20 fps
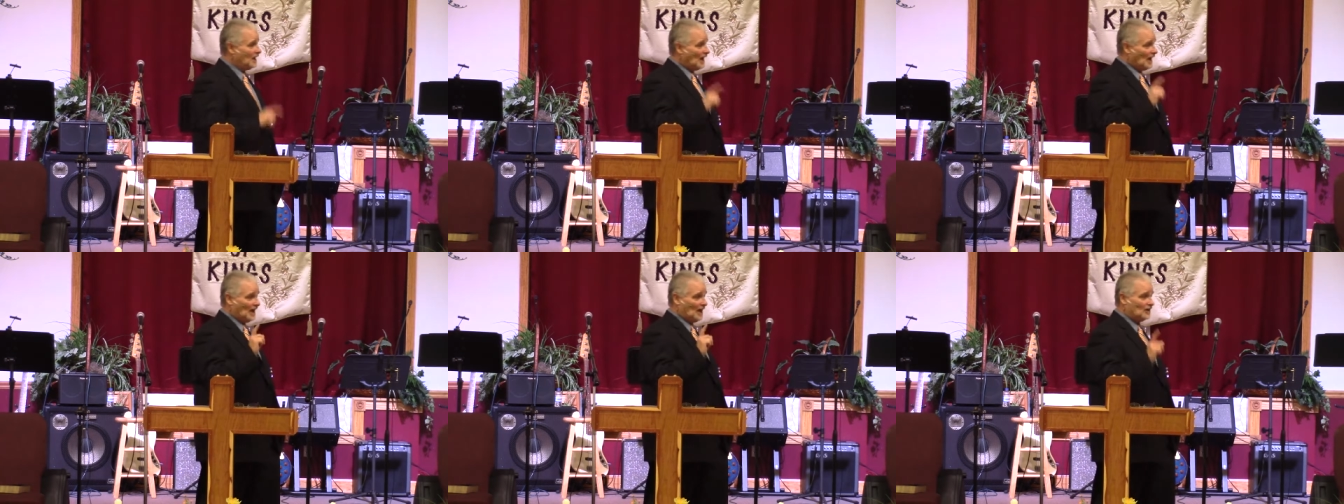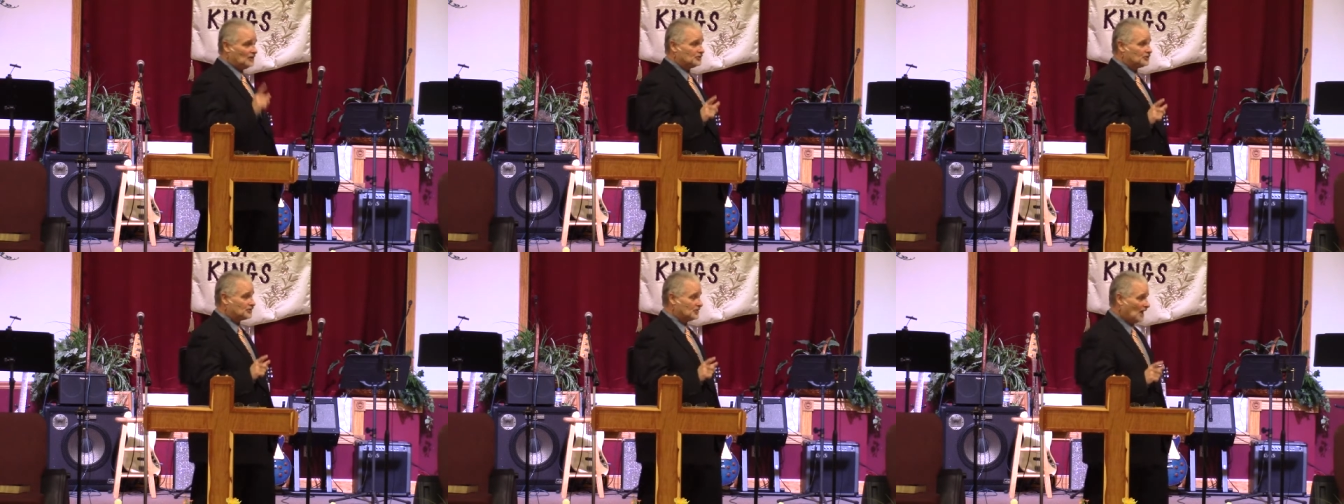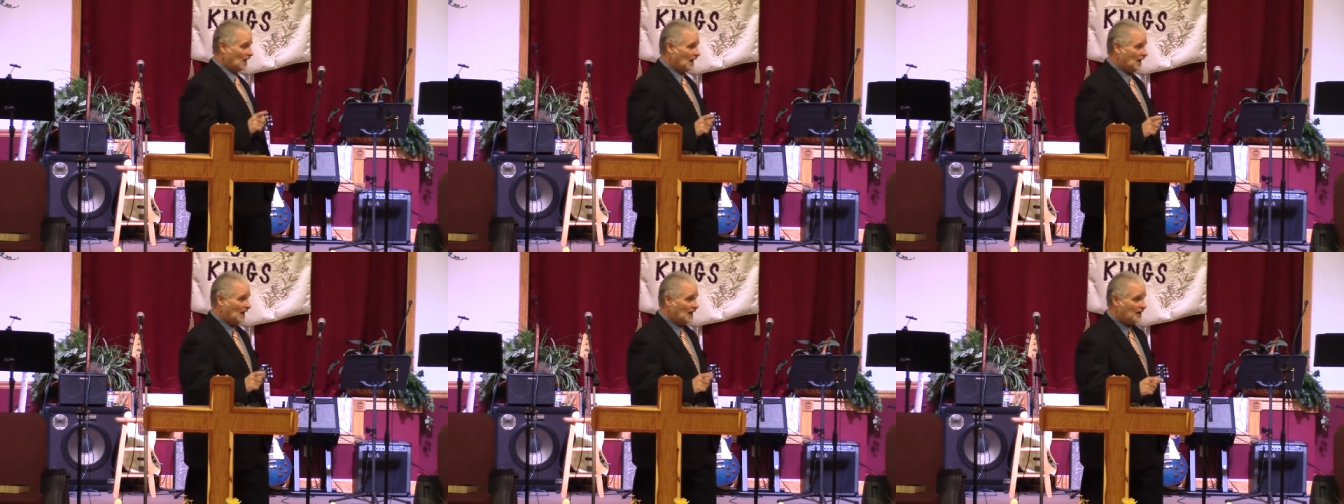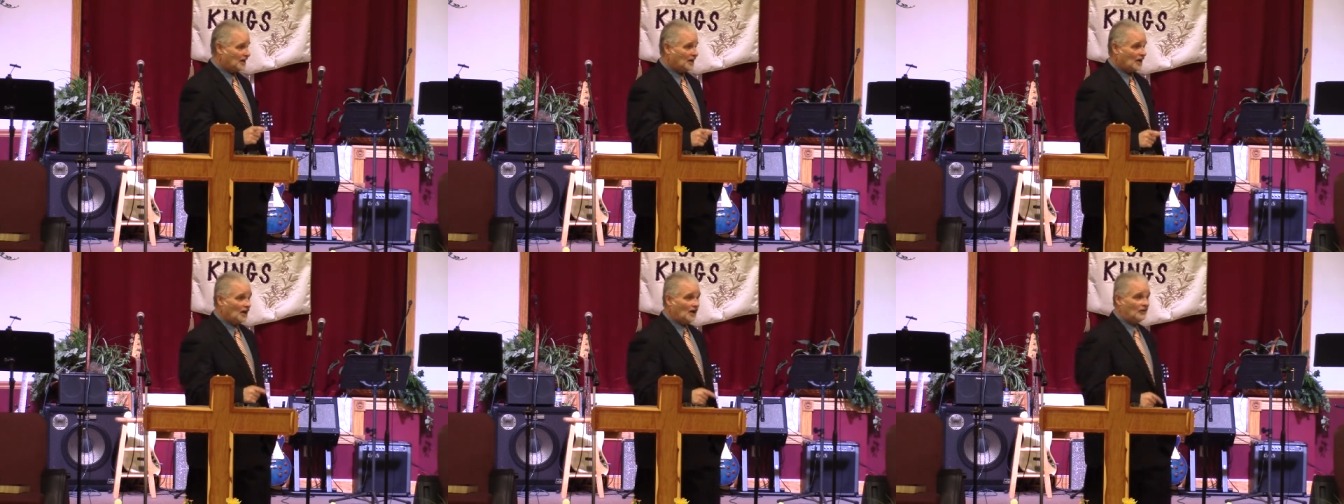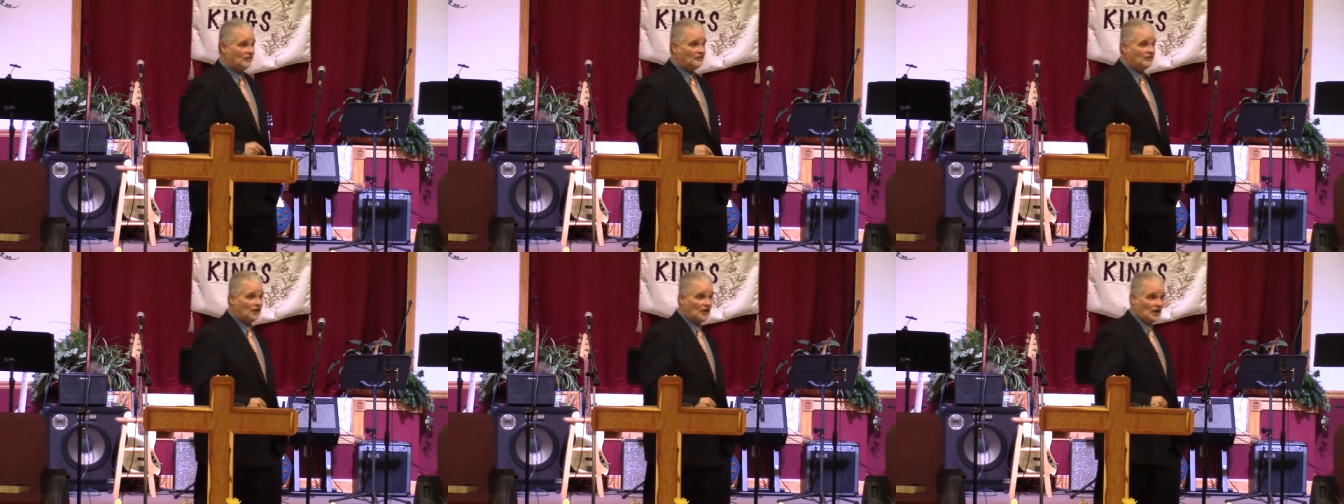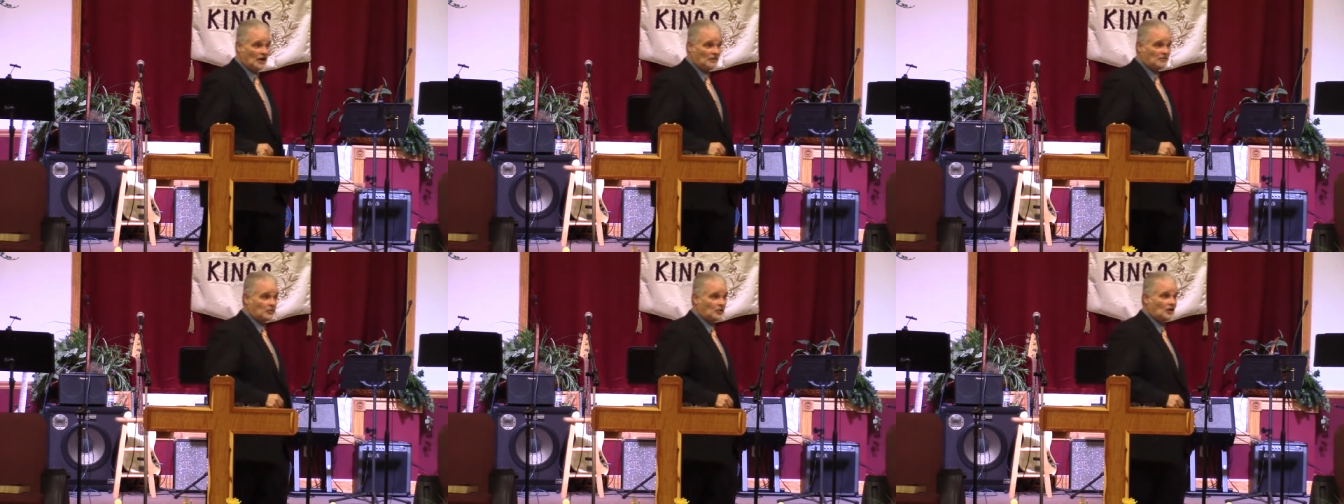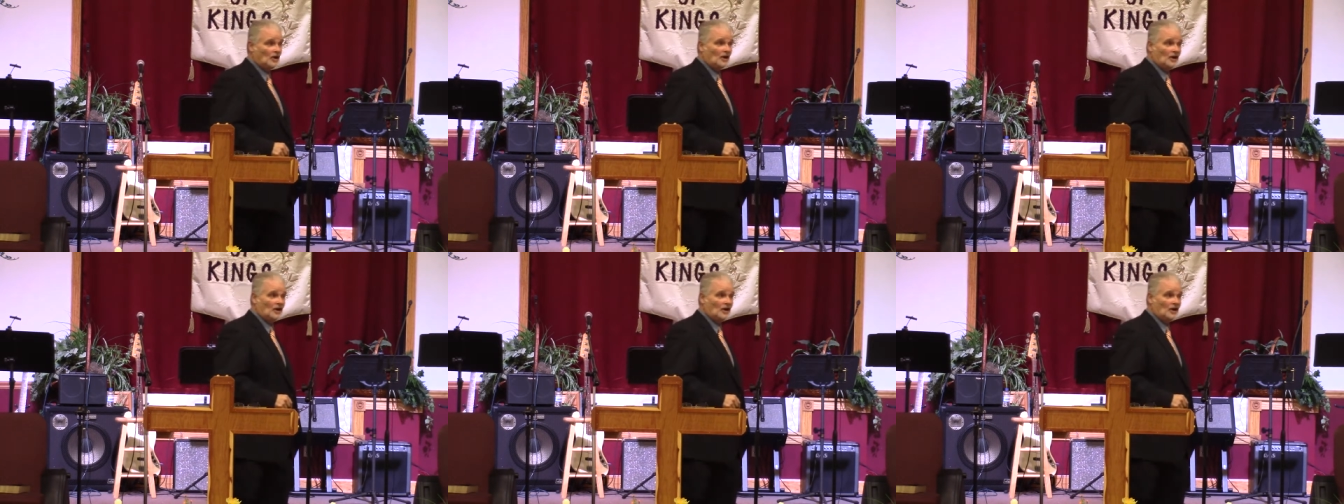outside of number